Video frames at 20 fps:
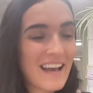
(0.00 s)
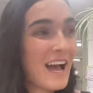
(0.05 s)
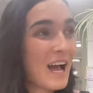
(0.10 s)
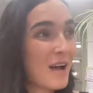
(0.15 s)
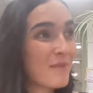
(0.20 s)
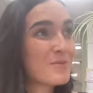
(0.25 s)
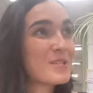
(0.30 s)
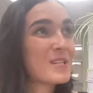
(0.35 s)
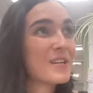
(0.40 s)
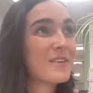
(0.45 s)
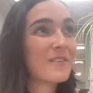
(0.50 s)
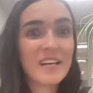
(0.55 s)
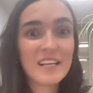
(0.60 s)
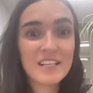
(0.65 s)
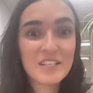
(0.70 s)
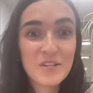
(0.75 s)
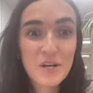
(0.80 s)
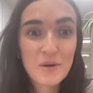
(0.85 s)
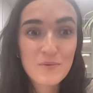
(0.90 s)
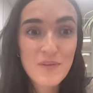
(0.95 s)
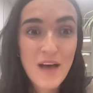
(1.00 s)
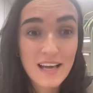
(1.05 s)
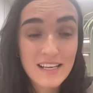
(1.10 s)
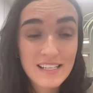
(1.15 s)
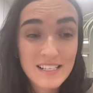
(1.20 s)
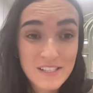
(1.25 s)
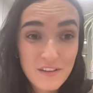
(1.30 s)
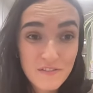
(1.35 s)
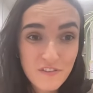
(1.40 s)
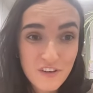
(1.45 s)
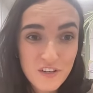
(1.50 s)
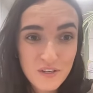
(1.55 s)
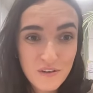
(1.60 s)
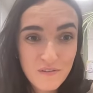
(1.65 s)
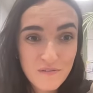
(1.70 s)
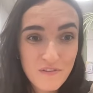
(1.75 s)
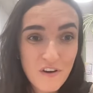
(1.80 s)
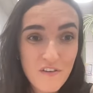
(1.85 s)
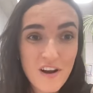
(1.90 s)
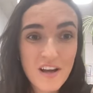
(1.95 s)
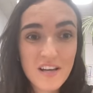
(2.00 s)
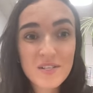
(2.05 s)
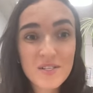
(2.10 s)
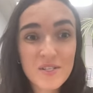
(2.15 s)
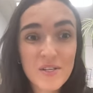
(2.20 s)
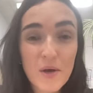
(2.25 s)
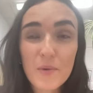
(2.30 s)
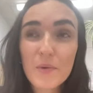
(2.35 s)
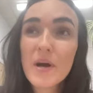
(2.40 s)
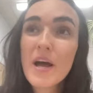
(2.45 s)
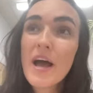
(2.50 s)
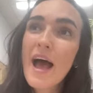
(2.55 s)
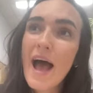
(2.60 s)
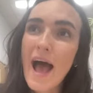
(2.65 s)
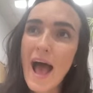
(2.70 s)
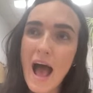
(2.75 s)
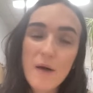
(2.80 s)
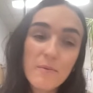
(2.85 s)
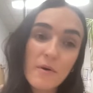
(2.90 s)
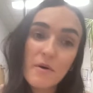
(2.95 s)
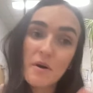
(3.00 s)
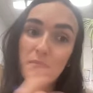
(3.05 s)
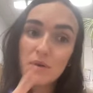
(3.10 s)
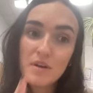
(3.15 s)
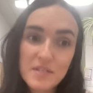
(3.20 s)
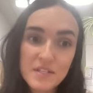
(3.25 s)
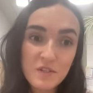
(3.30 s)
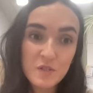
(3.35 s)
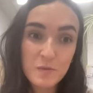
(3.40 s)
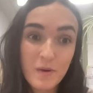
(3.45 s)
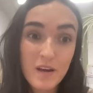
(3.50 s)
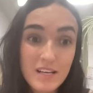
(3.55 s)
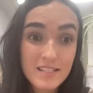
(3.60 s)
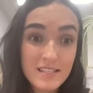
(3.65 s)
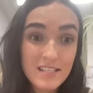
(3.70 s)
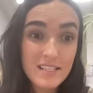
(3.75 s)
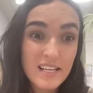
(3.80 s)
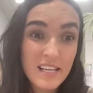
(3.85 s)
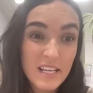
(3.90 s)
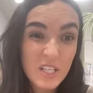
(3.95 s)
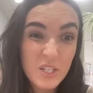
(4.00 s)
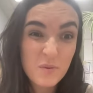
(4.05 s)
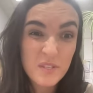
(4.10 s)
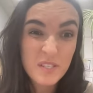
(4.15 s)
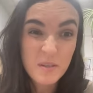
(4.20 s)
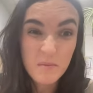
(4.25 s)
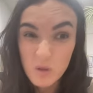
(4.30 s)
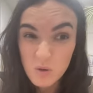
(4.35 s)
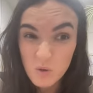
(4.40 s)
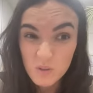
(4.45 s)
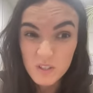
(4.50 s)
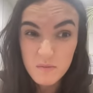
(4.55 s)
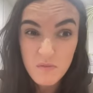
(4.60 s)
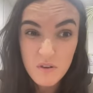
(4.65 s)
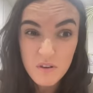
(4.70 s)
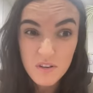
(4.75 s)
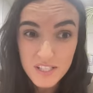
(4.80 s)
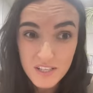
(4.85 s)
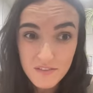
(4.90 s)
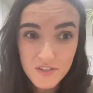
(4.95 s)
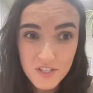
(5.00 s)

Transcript: absolutely. And that is the vision for us. So our immersive space is linked with something called Immersive